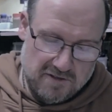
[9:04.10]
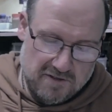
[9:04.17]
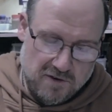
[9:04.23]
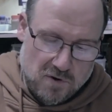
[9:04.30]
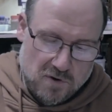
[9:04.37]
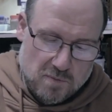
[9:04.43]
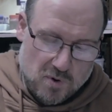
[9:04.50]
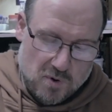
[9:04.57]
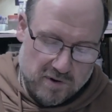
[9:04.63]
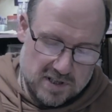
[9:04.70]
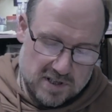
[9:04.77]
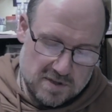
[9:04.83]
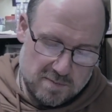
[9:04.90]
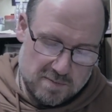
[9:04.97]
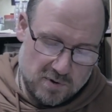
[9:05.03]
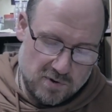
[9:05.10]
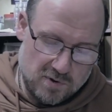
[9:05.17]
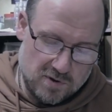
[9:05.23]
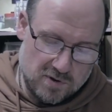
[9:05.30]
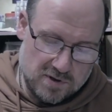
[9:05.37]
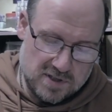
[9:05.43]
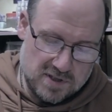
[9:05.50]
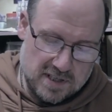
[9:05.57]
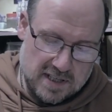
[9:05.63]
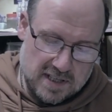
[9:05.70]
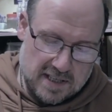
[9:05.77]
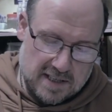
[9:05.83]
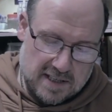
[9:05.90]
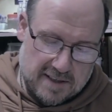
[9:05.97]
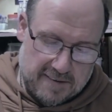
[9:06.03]
four more explores
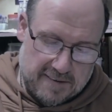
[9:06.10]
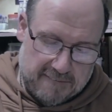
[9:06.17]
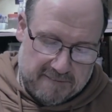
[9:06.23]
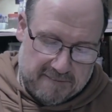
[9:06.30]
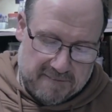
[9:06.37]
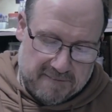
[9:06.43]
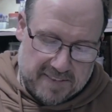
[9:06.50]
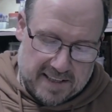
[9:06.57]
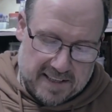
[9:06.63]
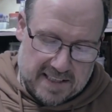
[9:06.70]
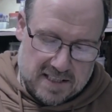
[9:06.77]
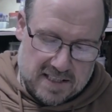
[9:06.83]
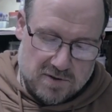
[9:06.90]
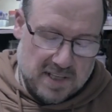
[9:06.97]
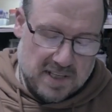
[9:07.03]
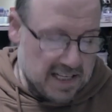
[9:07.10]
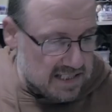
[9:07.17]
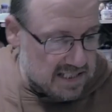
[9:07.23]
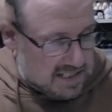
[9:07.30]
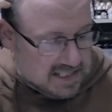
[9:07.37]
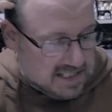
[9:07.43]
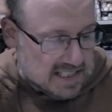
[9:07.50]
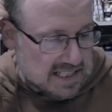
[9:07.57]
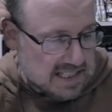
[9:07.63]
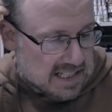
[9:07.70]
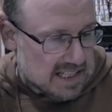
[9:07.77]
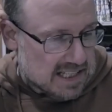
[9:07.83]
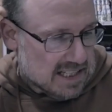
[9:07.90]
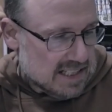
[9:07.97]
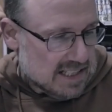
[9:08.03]
until the end of the
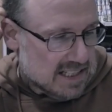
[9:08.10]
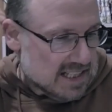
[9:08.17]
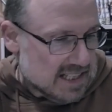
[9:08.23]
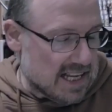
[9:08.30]
day and